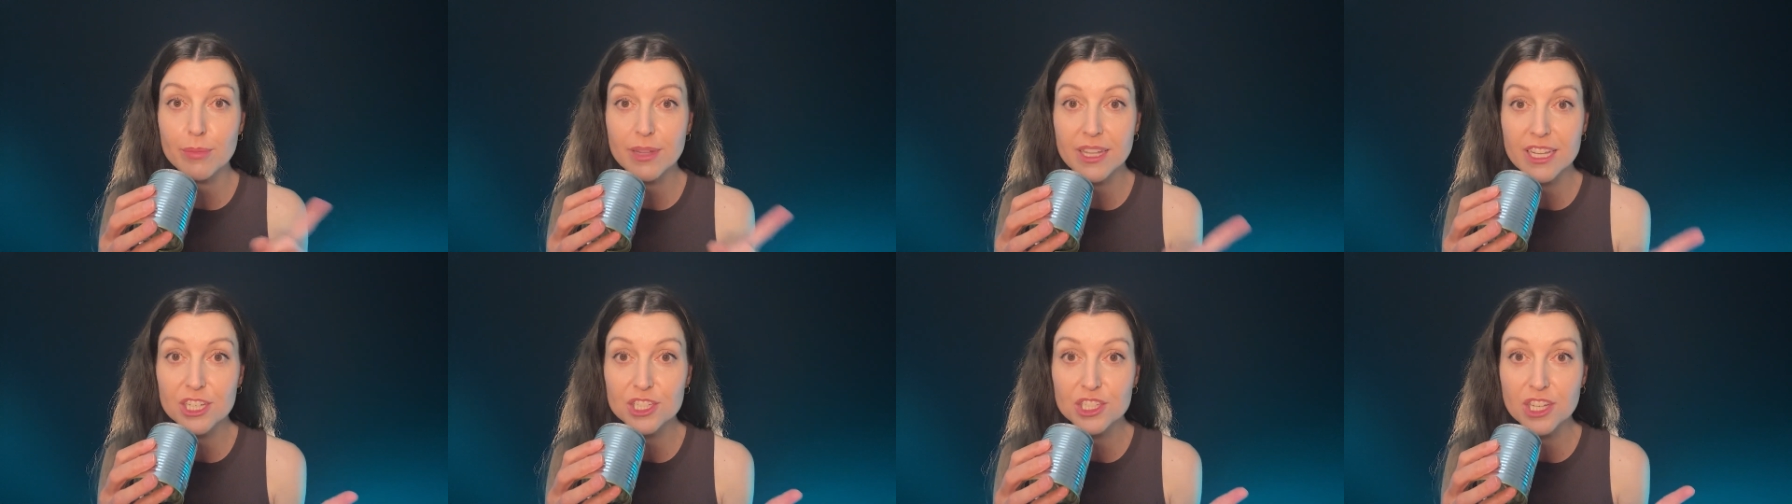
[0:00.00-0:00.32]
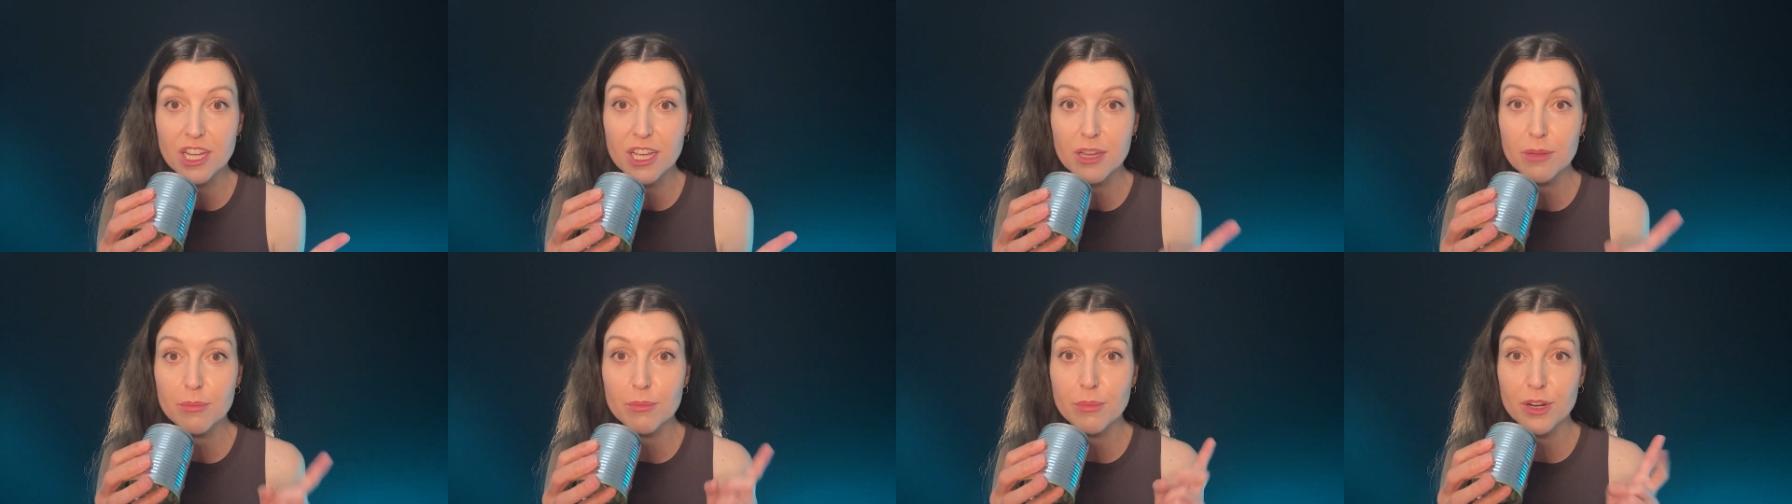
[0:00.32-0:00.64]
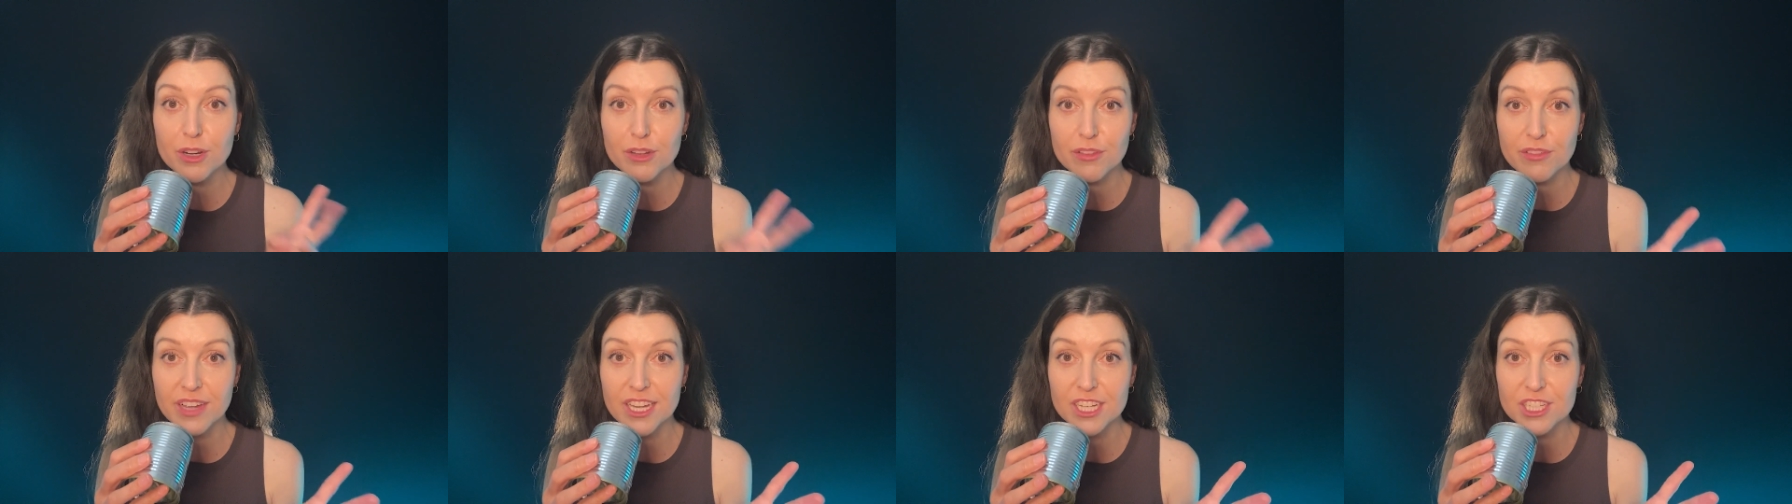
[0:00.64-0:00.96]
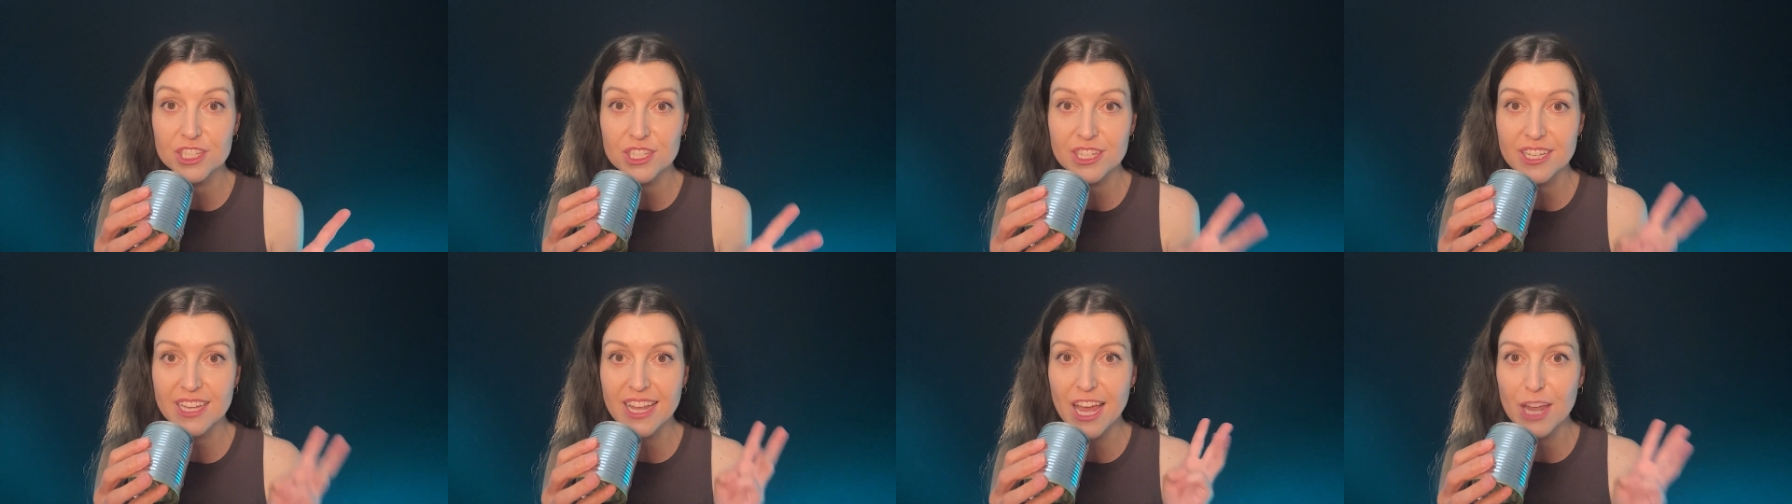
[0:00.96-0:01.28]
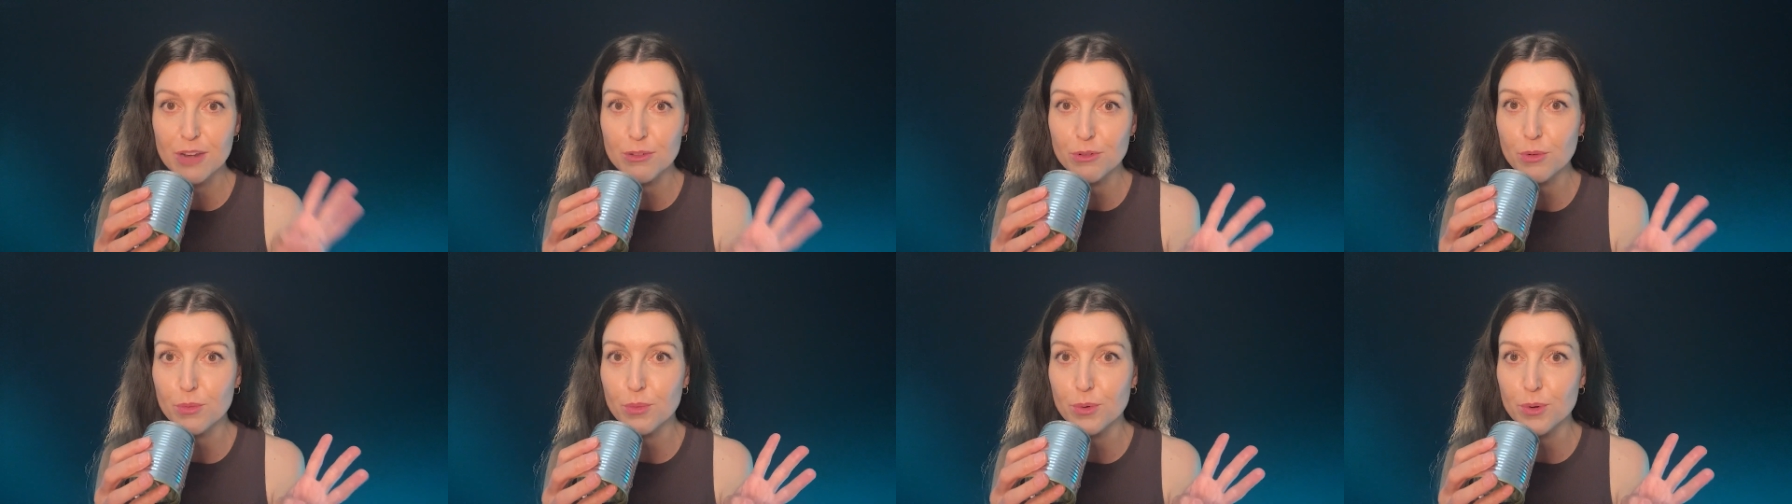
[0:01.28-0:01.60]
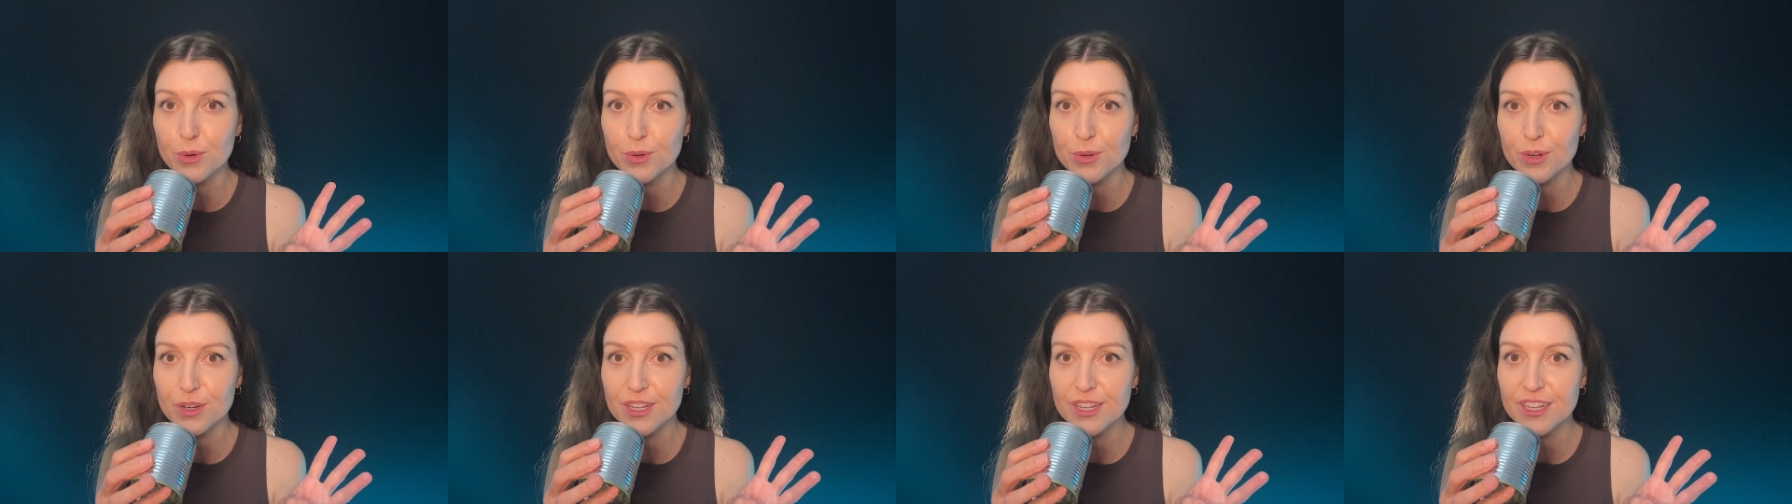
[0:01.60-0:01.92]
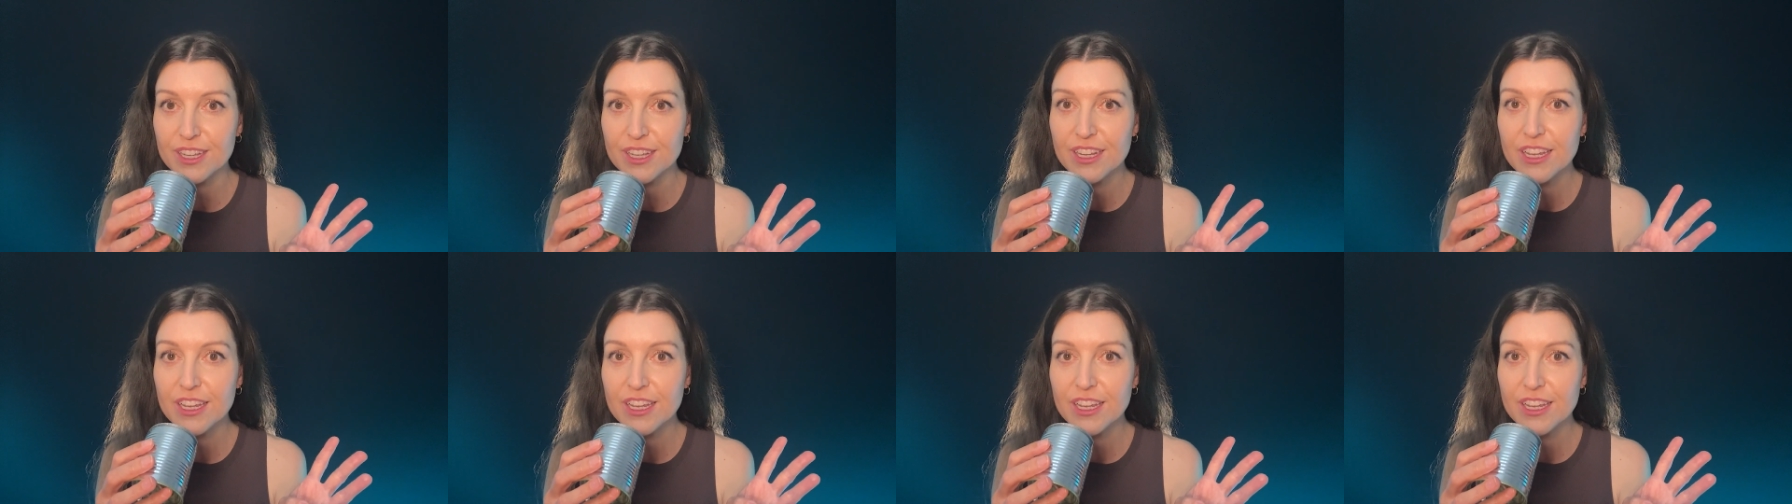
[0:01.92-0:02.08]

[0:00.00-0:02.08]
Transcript: pleasure, motivation, and reward.